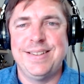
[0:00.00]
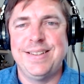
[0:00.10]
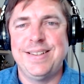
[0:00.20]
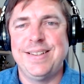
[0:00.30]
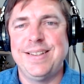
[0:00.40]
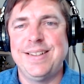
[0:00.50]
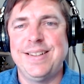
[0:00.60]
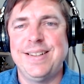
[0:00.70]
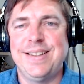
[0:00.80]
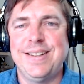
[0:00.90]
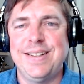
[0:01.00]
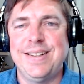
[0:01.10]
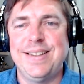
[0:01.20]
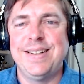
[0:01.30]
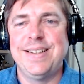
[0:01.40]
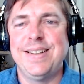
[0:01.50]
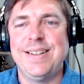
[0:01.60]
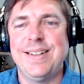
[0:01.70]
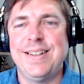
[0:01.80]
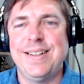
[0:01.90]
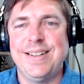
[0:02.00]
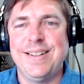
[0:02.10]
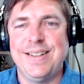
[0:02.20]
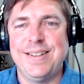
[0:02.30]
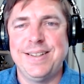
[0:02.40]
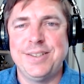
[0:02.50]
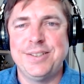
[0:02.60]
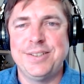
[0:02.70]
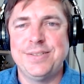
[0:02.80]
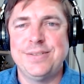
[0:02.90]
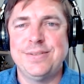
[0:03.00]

(silent)